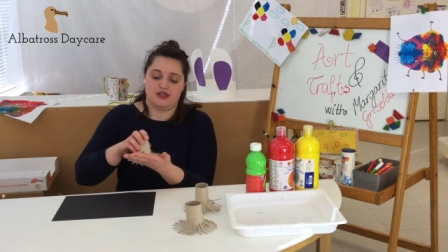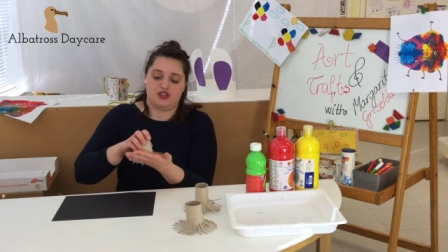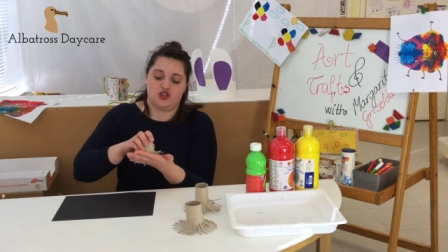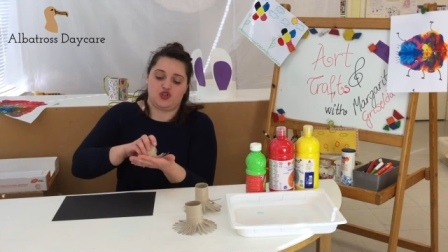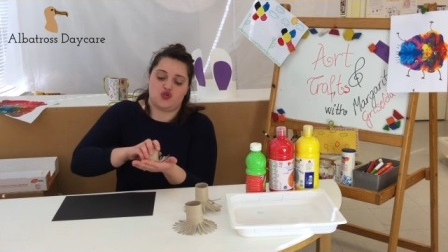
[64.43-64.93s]

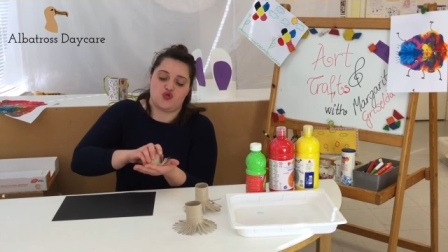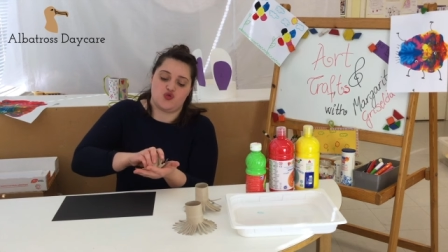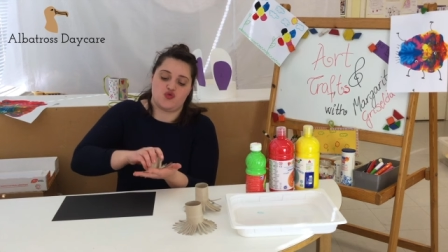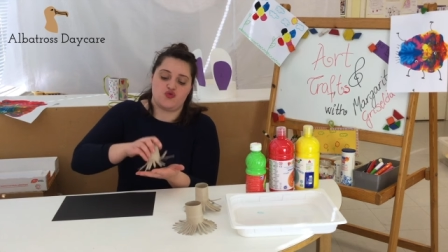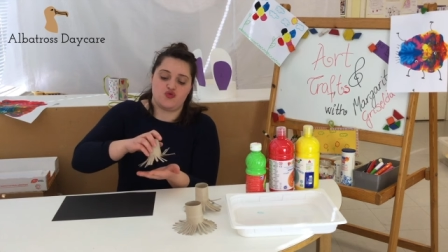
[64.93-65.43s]

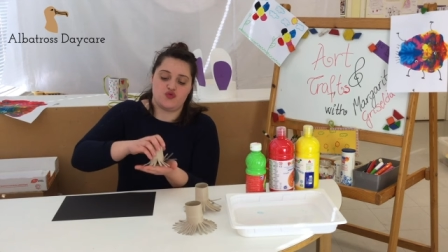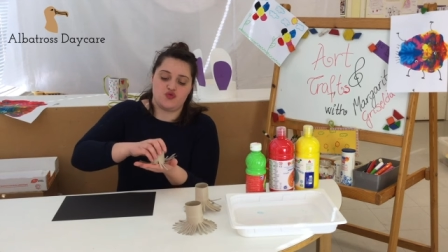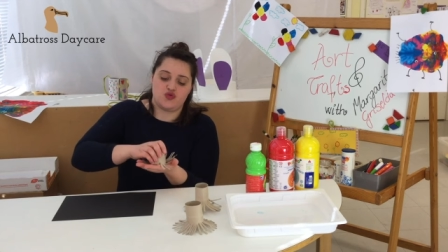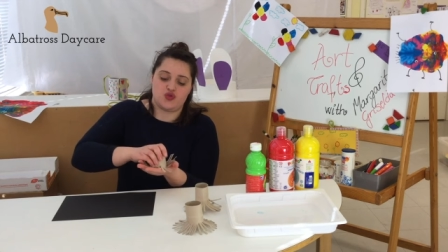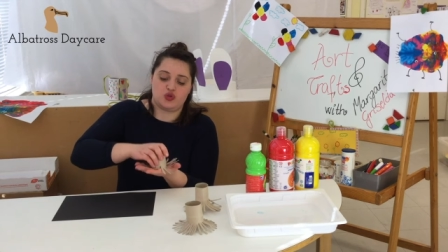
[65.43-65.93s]

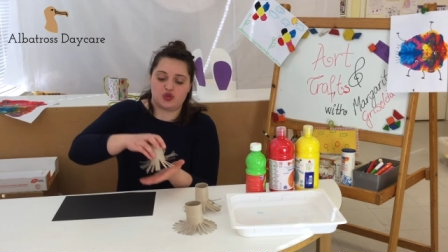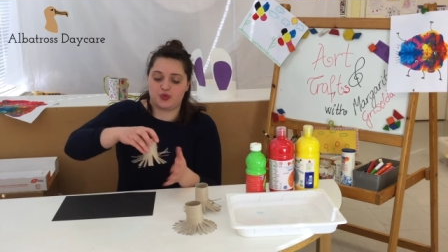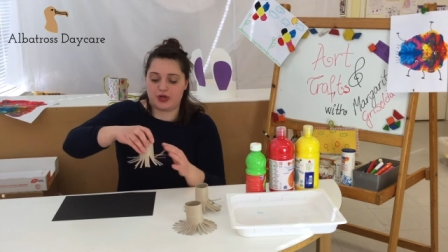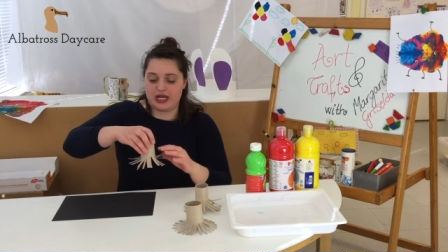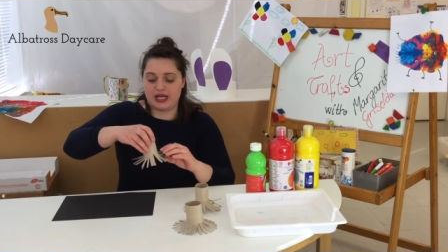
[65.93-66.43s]
So you
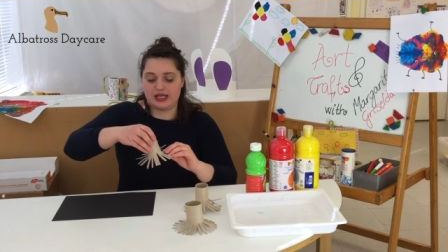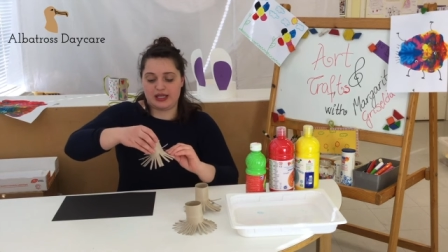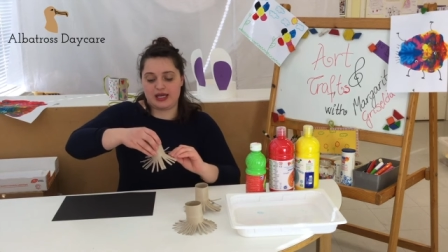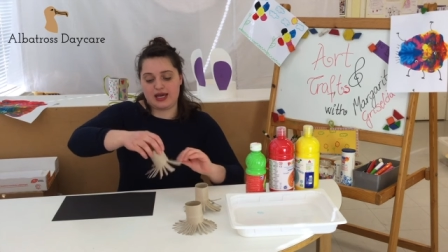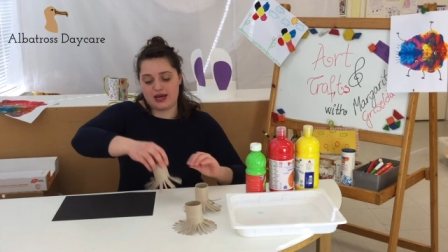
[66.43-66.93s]
spread
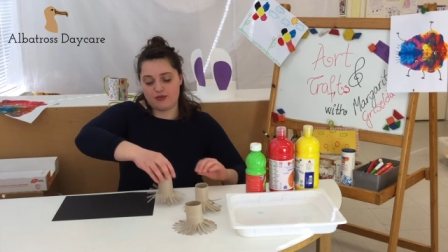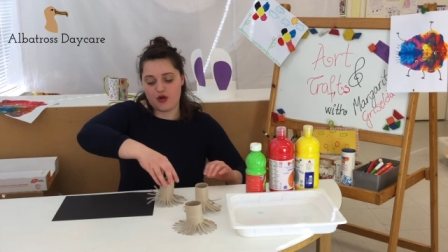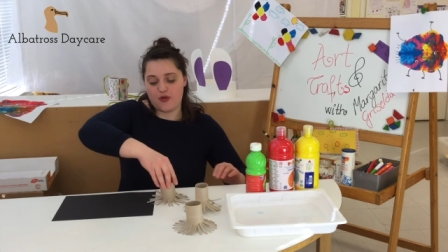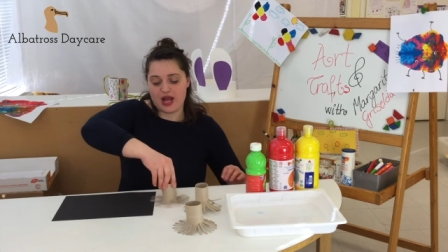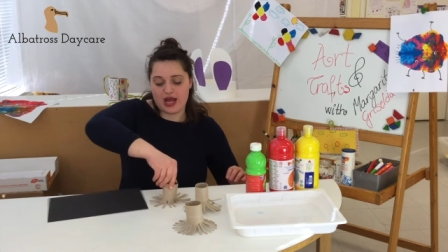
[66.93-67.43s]
them
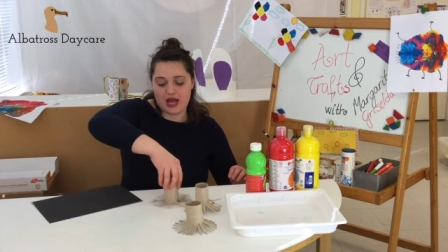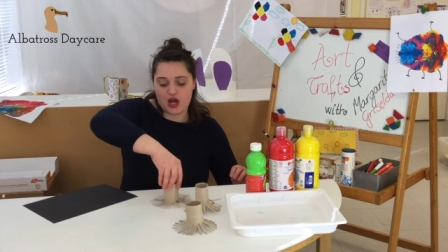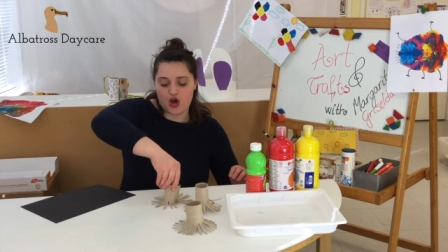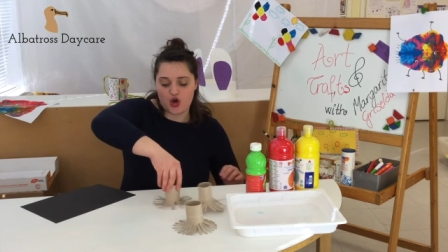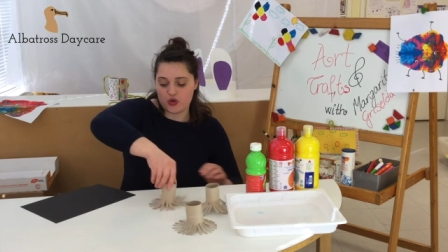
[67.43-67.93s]

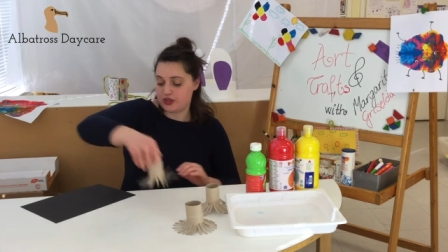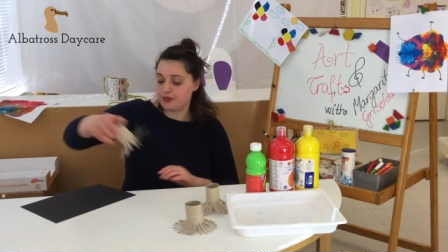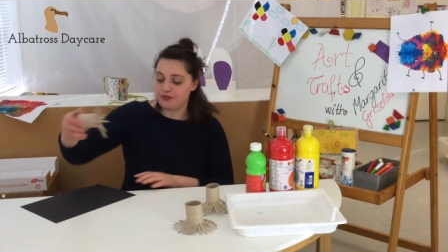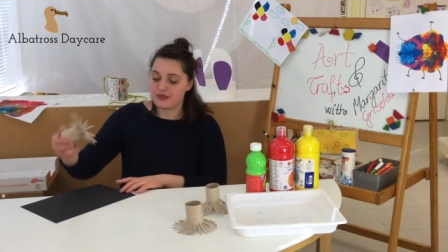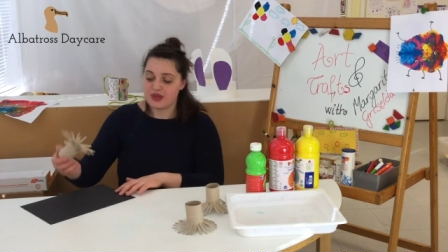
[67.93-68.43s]
around.
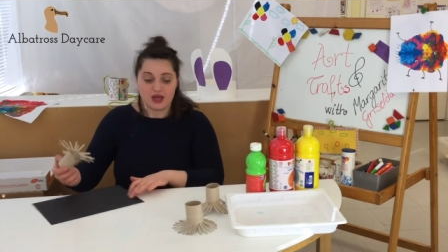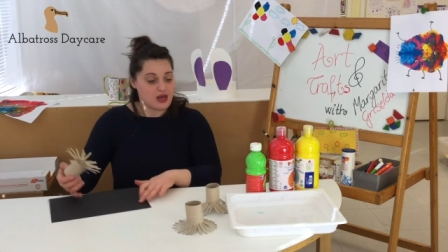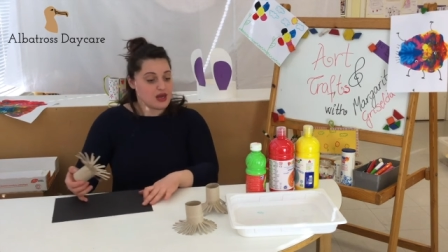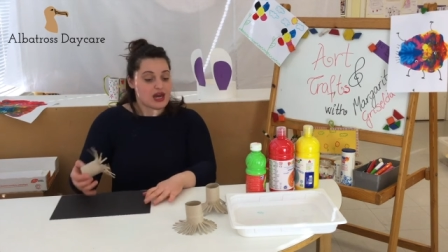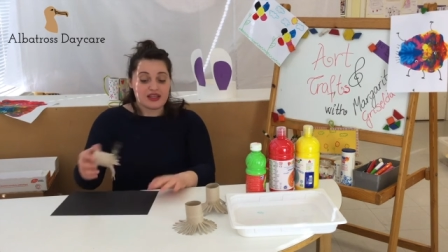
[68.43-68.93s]

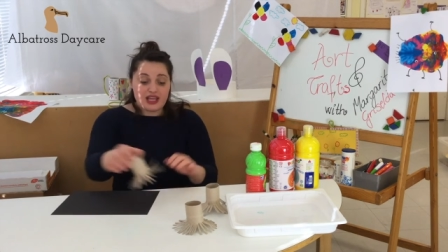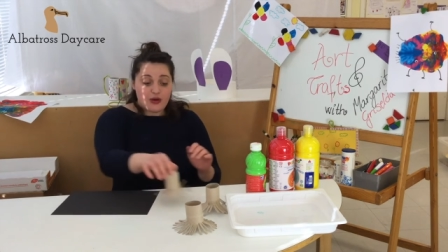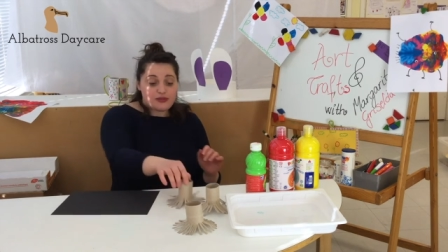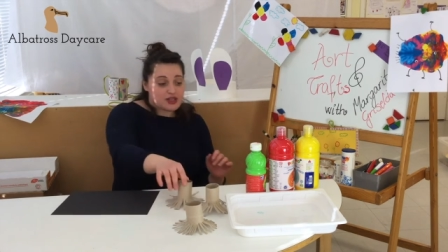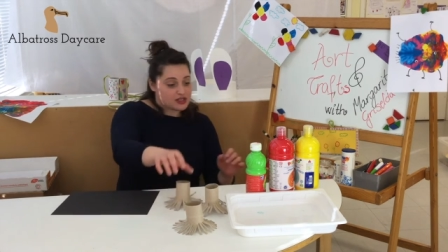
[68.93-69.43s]
And now
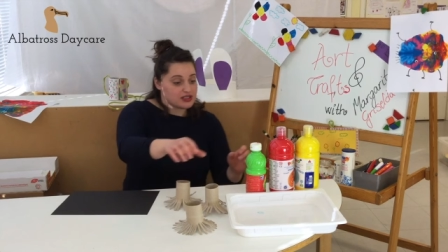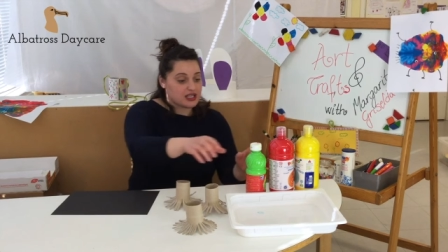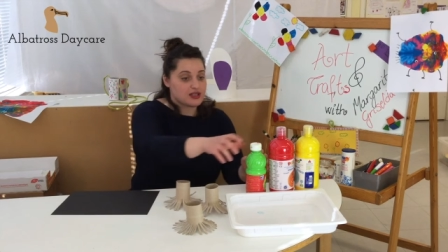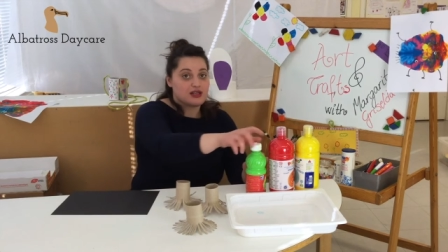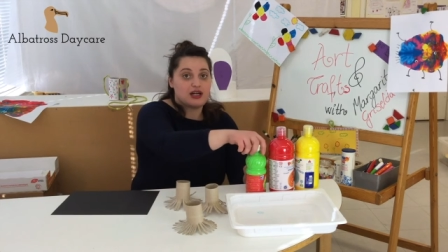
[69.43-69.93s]
I'm gonna
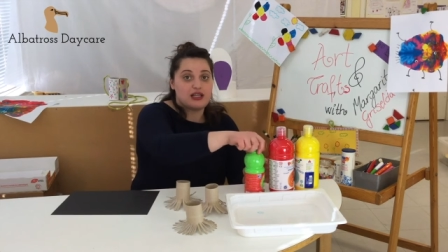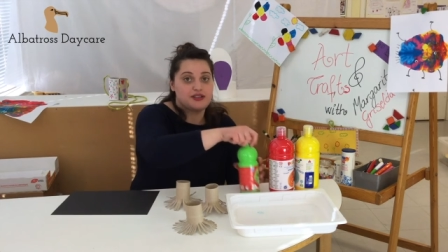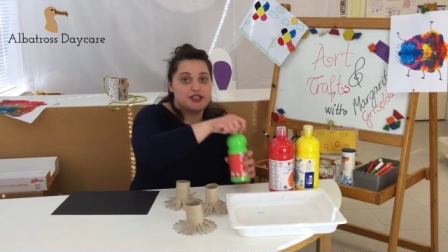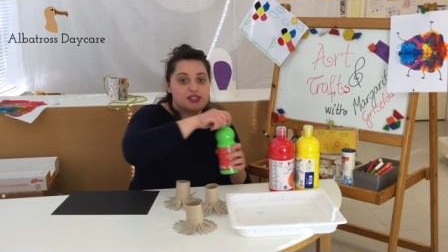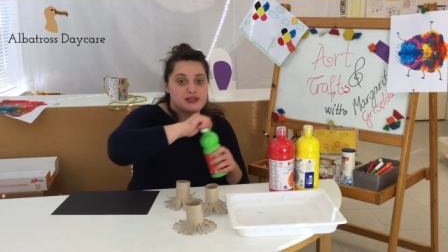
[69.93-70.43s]
take the
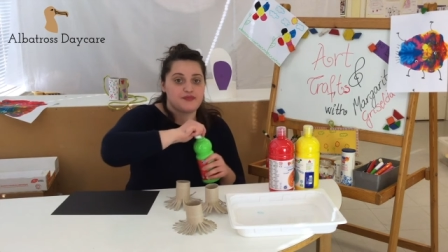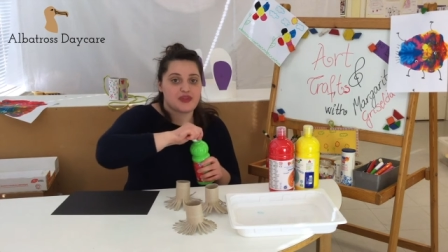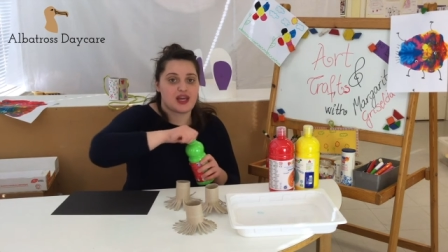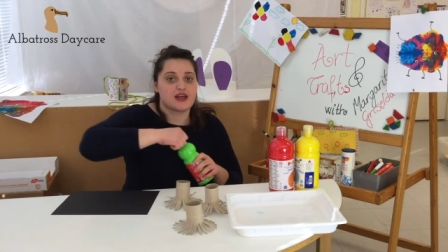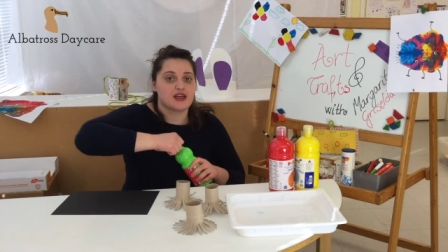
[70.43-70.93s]
colors
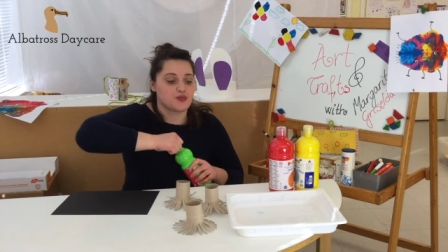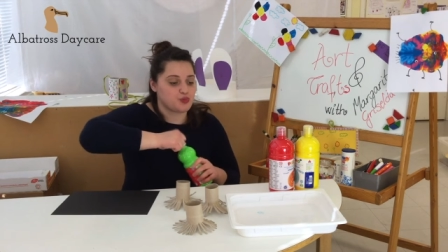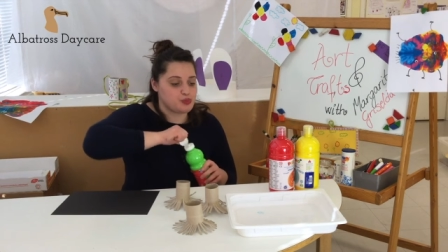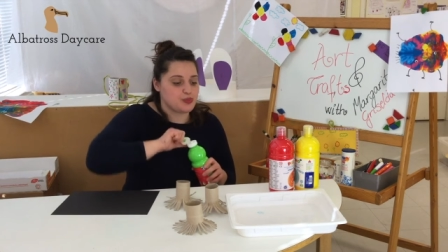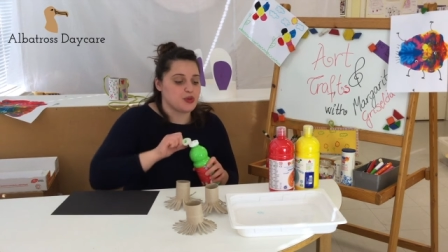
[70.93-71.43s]
and
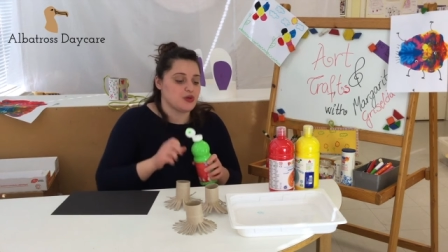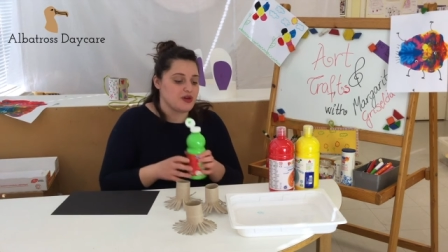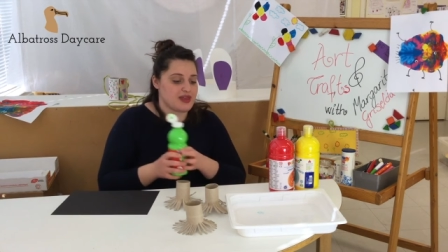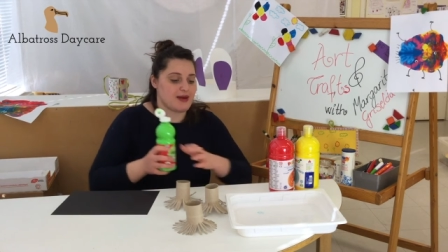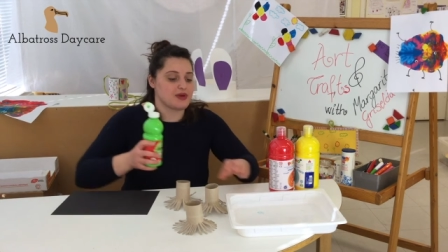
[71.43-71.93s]

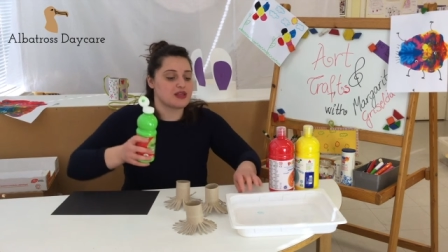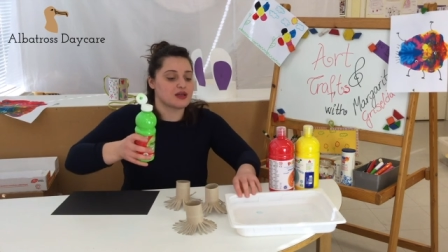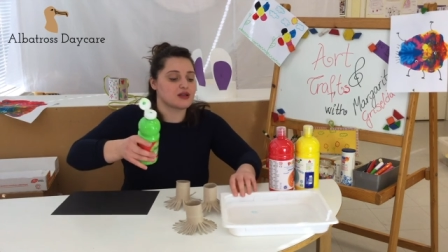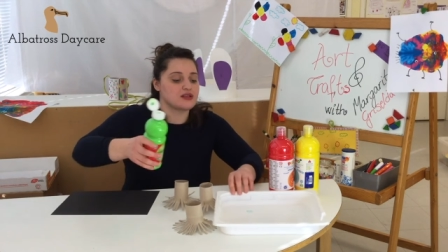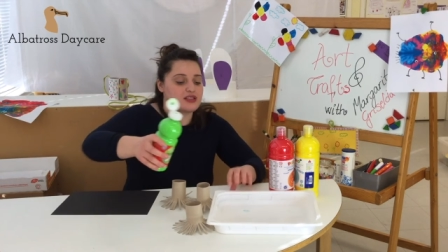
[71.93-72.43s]
pour them in
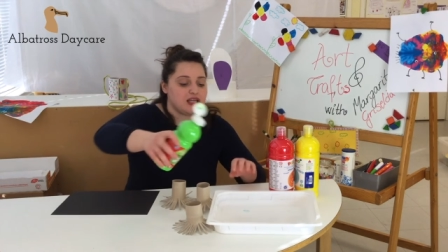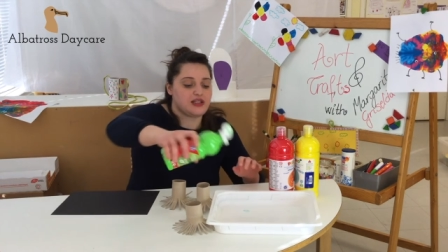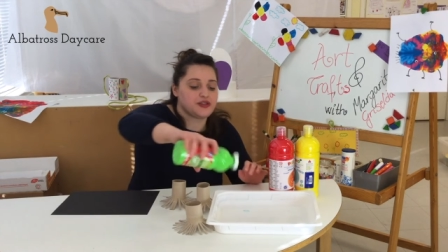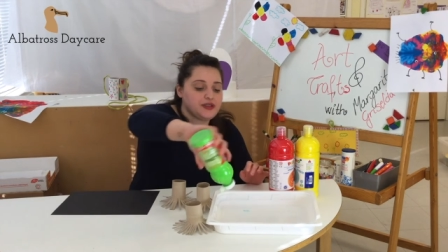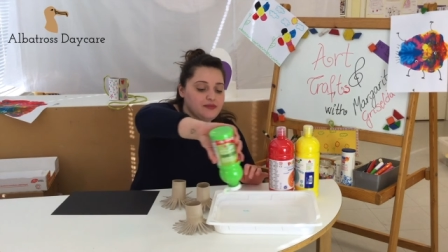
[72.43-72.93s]
the
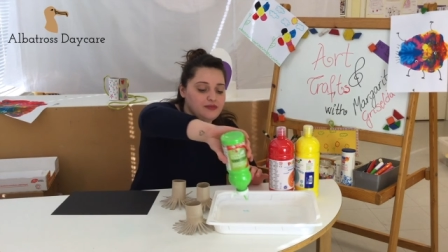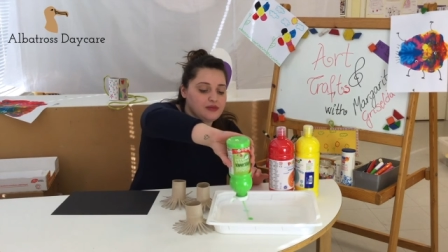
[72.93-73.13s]
container,